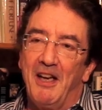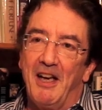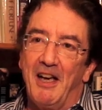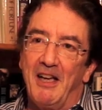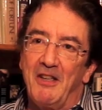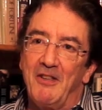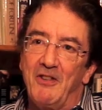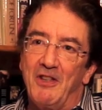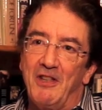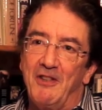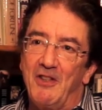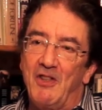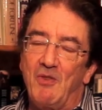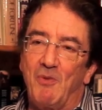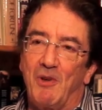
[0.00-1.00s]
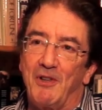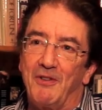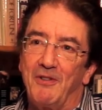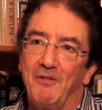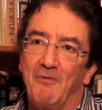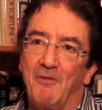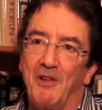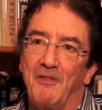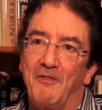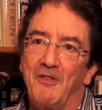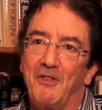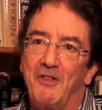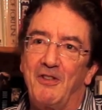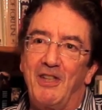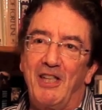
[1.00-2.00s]
And in this one of
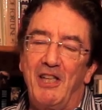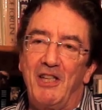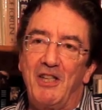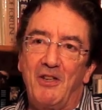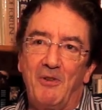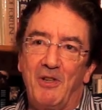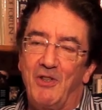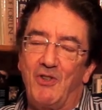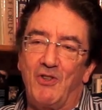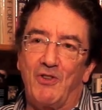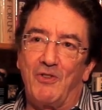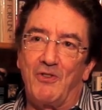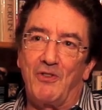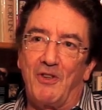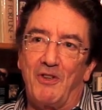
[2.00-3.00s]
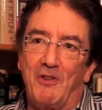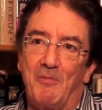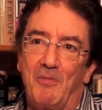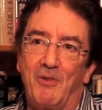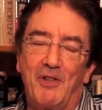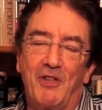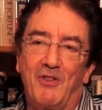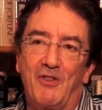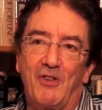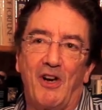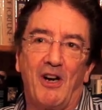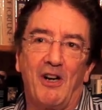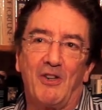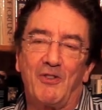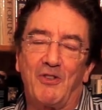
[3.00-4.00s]
the key questions that the book is
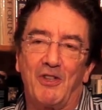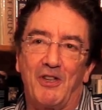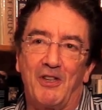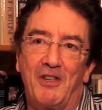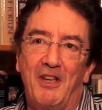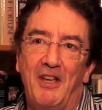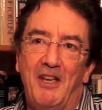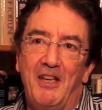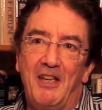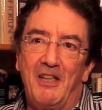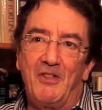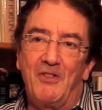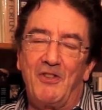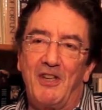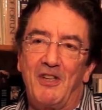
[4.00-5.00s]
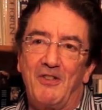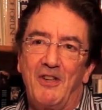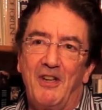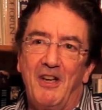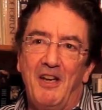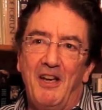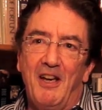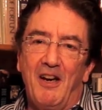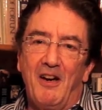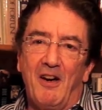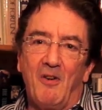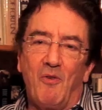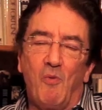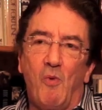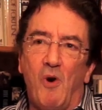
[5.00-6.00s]
asking is that
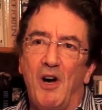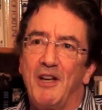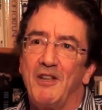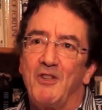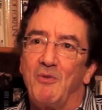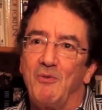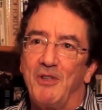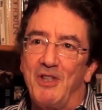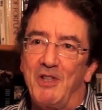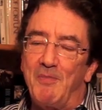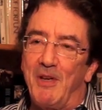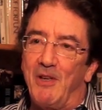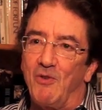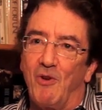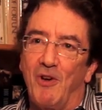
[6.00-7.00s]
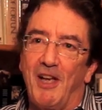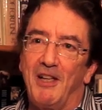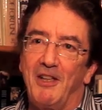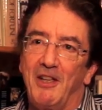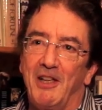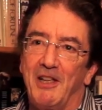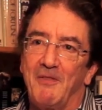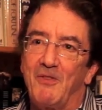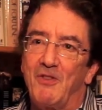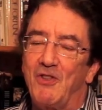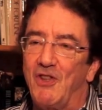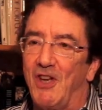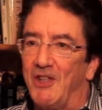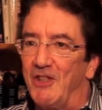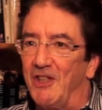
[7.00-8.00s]
why do we spend all our lives
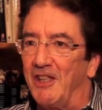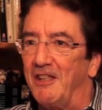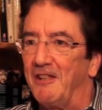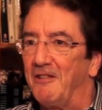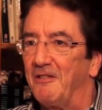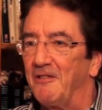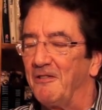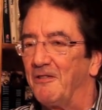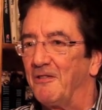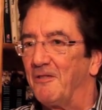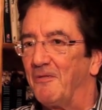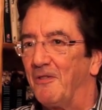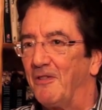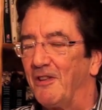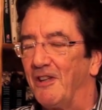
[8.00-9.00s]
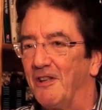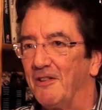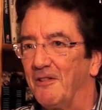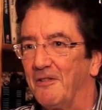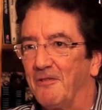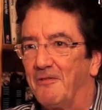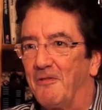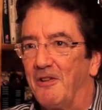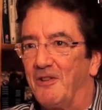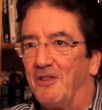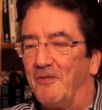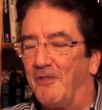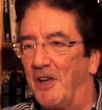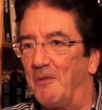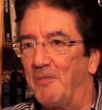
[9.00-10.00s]
studying and
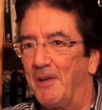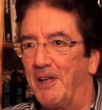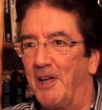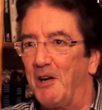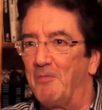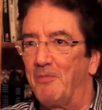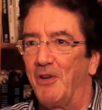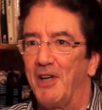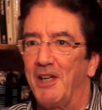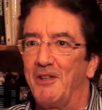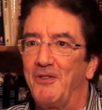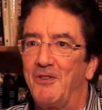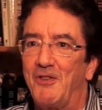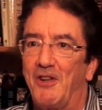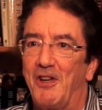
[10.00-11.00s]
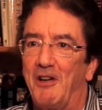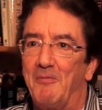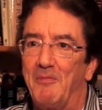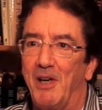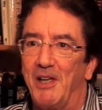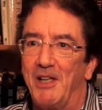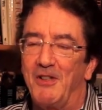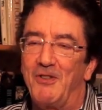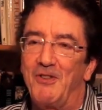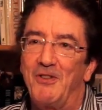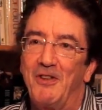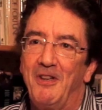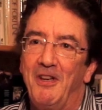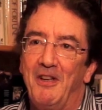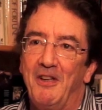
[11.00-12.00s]
developing our brains and our minds
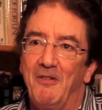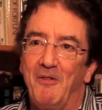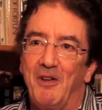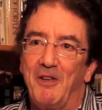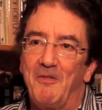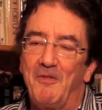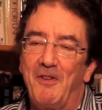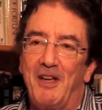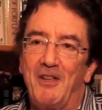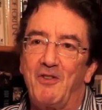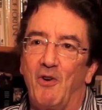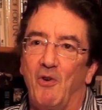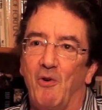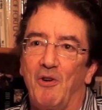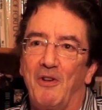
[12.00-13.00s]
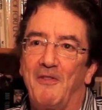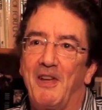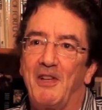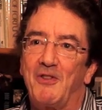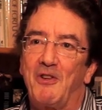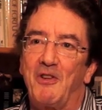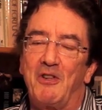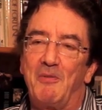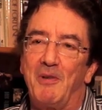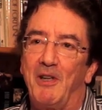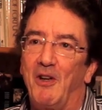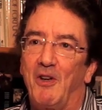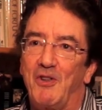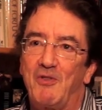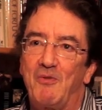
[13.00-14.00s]
when in fact all of that's going to be
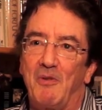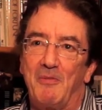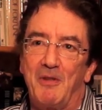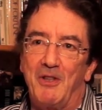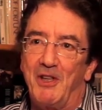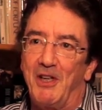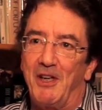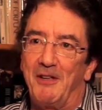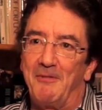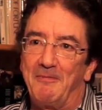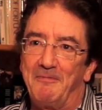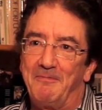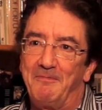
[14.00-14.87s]
lost when we die?